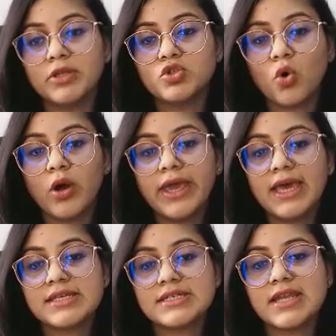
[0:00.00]

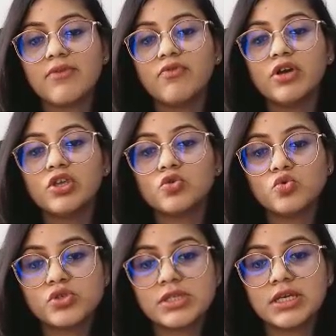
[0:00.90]
Bijoy has never
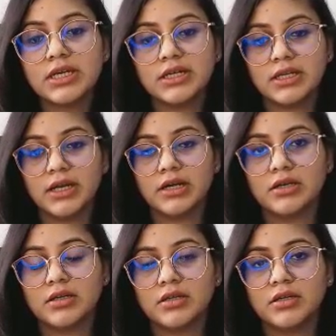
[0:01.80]
used the
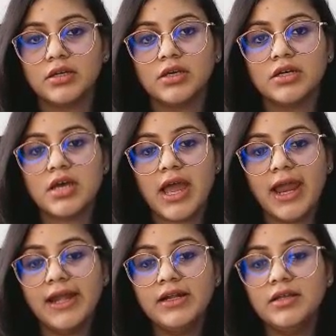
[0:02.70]
internet,
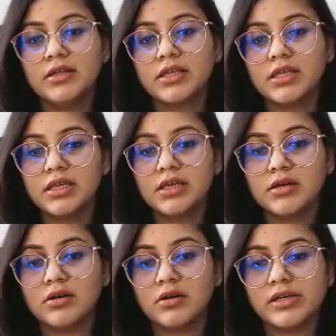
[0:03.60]
and
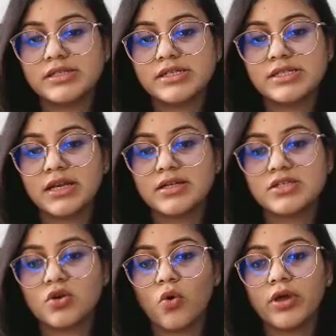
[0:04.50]
he insists that
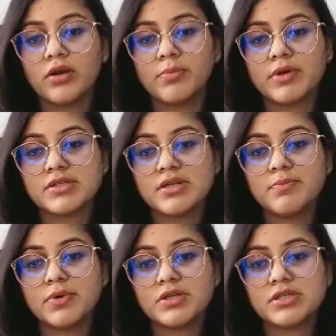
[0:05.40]
his lawyer appears
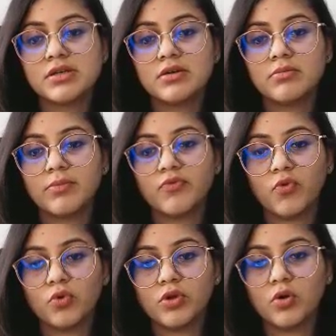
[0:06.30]
in person
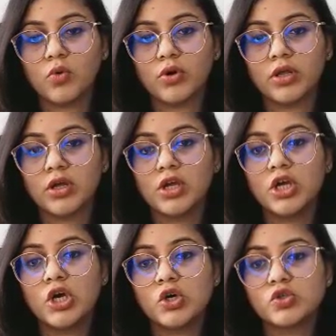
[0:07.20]
before the court.
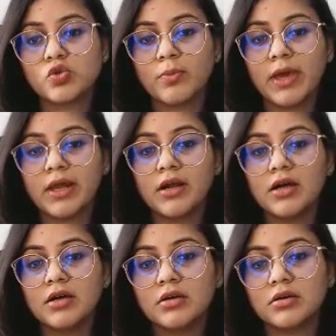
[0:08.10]

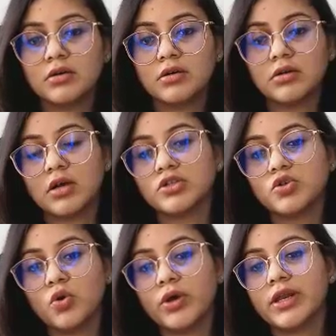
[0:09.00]
Sumera ka
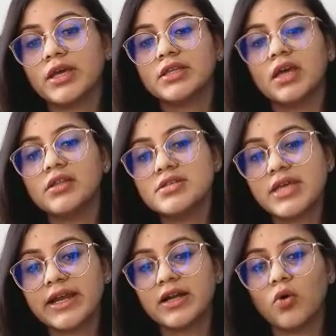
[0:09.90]
jo lawyer hai, the other
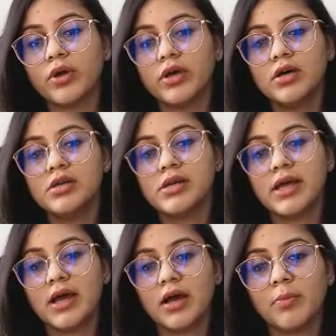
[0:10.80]
side lawyer,
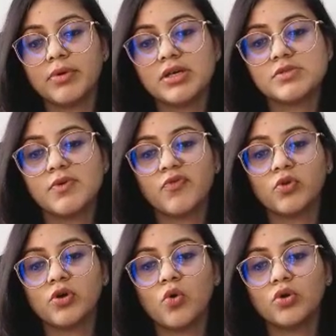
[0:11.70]
appears
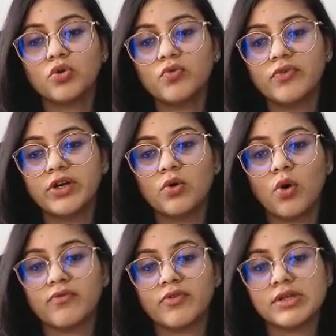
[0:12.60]
before the court through video
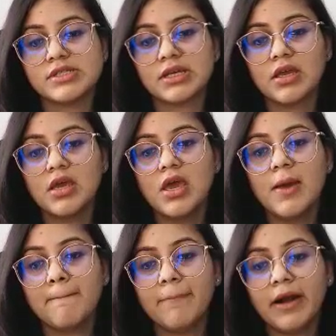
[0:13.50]
conferencing.
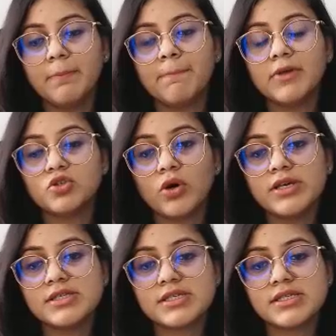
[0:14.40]
But
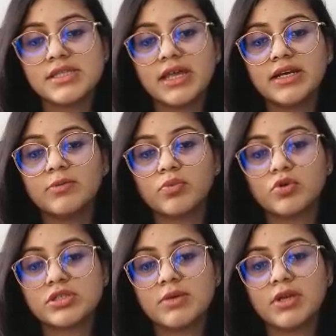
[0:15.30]
Bijoy says that it
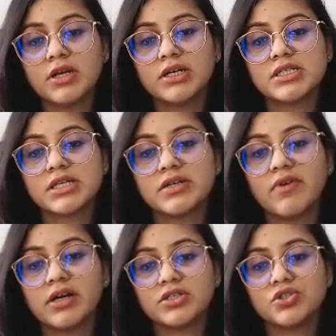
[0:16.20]
puts him in a
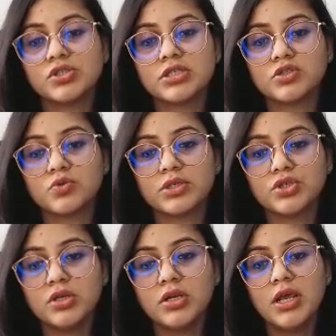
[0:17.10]
disadvantageous
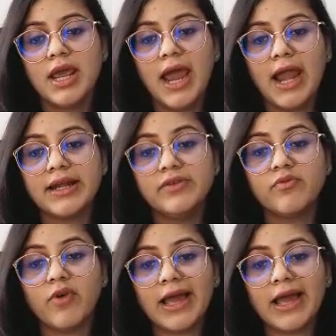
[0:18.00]
situation and it